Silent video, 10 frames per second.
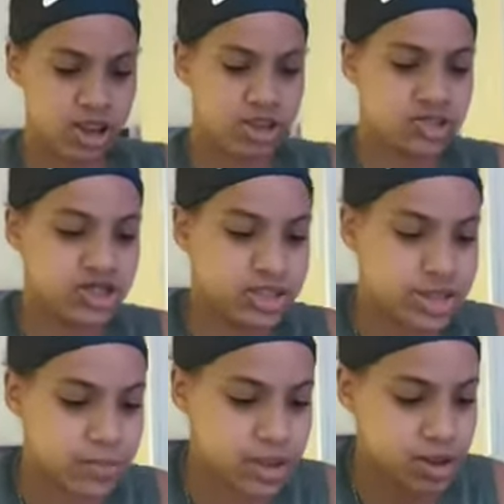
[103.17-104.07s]
She
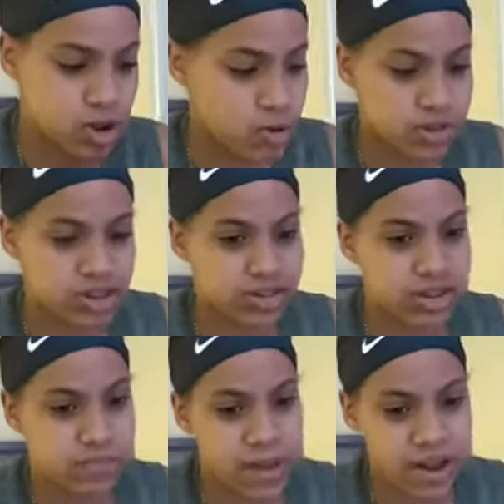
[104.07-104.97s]
sent me a note. It
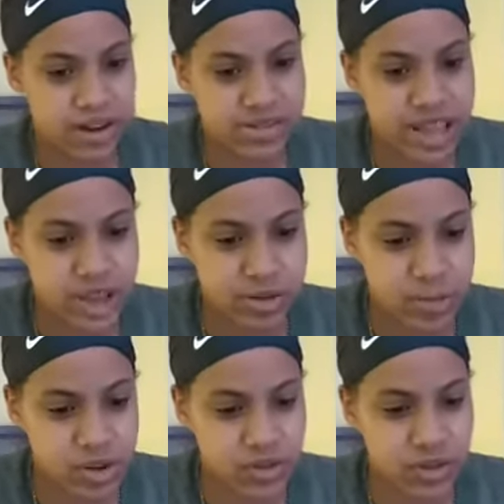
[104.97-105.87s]
says, Paris, thank you so
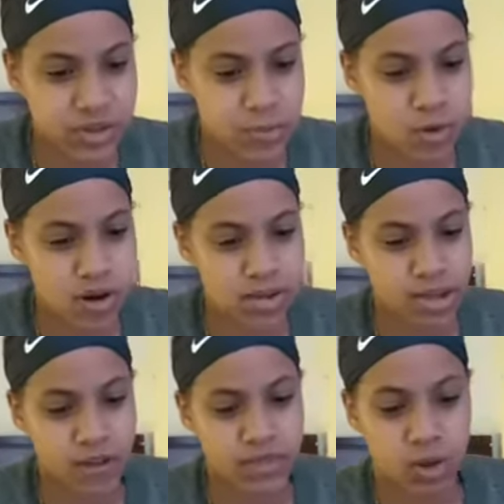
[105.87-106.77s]
much for the support.
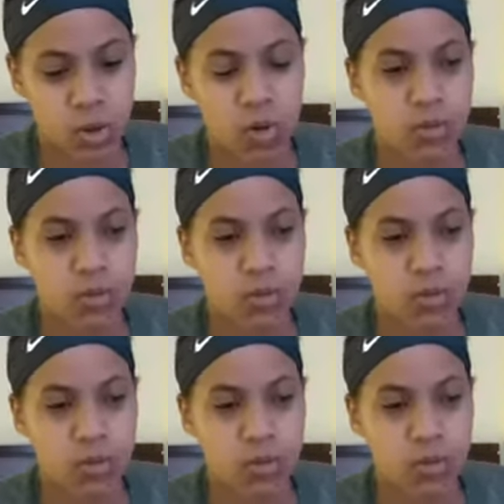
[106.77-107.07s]
Love, Nicole.